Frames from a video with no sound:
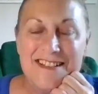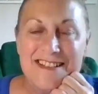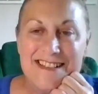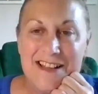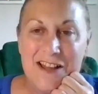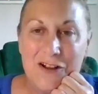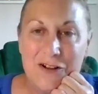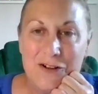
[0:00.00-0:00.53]

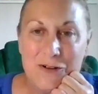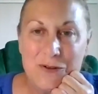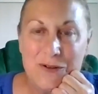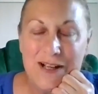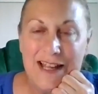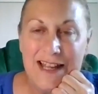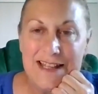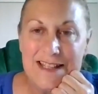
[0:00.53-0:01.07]

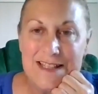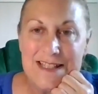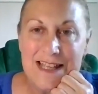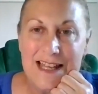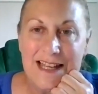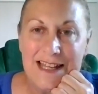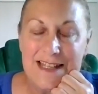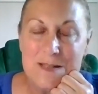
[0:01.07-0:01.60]
So it's
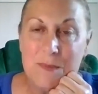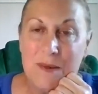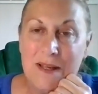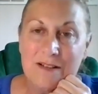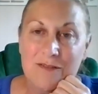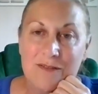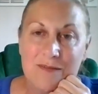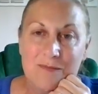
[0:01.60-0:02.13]

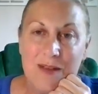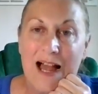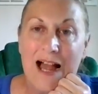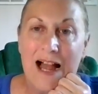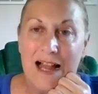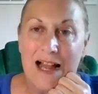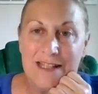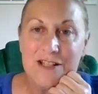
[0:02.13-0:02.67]
been
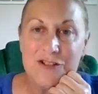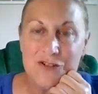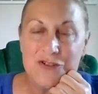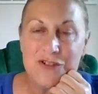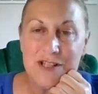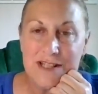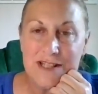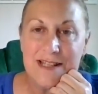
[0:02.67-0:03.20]
highly
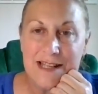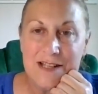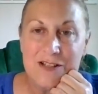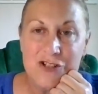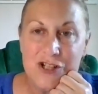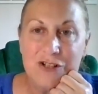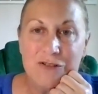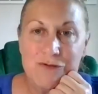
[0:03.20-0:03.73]
studied in
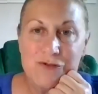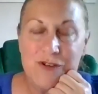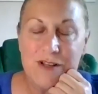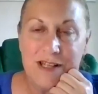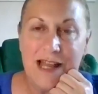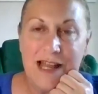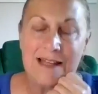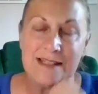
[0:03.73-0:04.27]

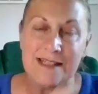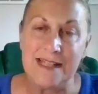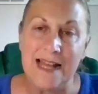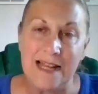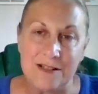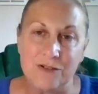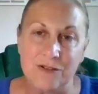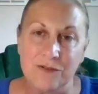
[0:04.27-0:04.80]
children and in
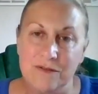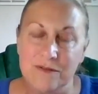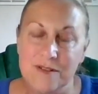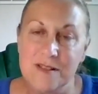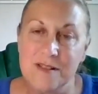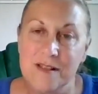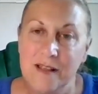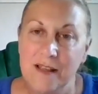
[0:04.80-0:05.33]

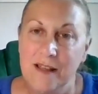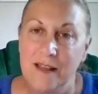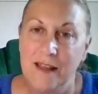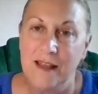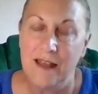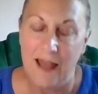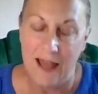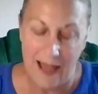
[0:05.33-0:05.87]
adults.
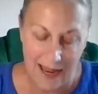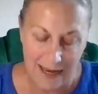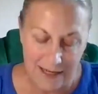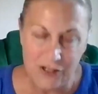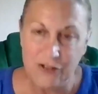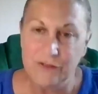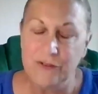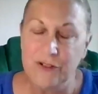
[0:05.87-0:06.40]
I
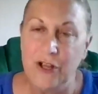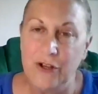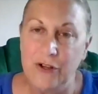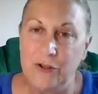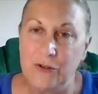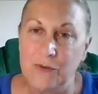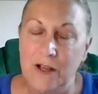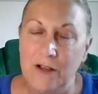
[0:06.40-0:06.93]
don't
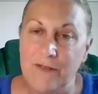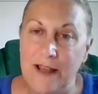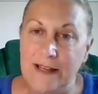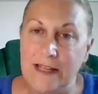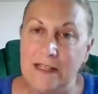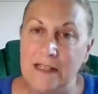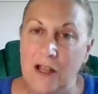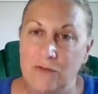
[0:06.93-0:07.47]
know of
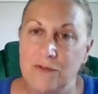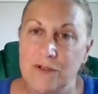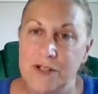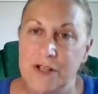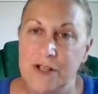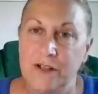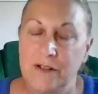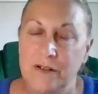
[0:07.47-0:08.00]
any
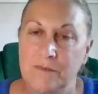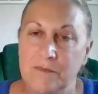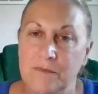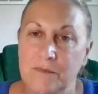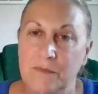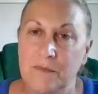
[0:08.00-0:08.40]
long-term